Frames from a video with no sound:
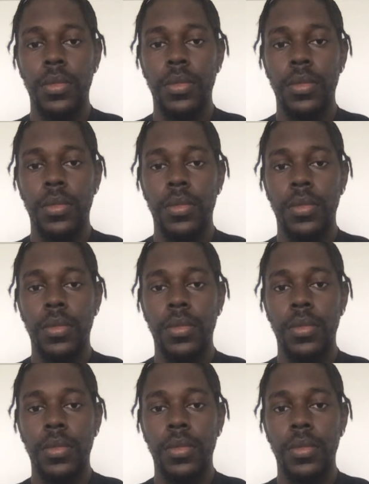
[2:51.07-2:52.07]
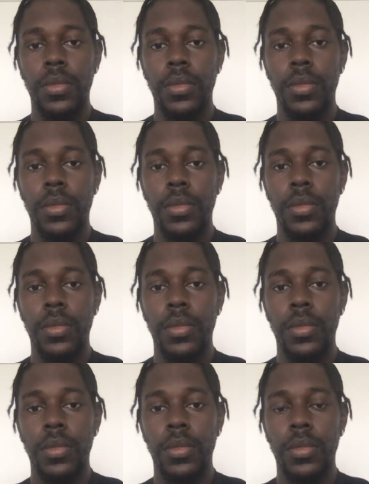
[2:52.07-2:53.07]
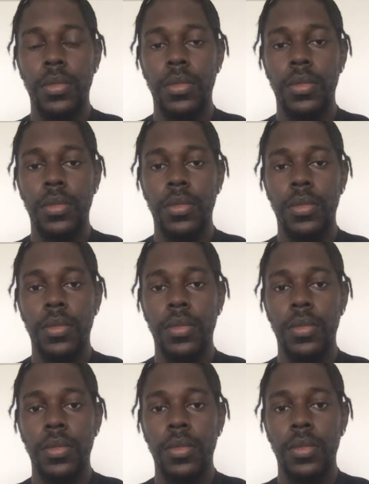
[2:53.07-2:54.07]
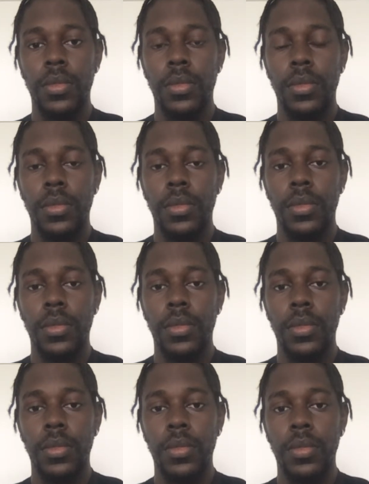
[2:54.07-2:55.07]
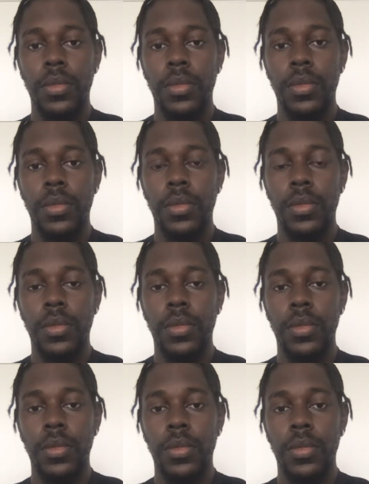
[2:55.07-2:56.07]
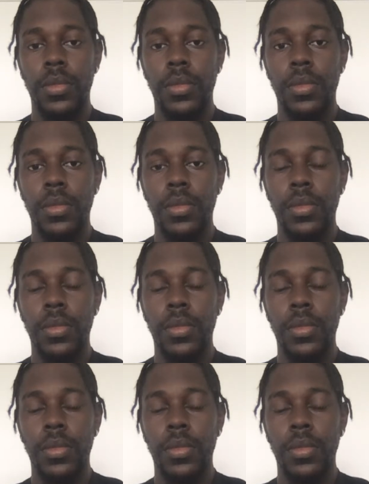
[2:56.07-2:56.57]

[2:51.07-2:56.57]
[no speech]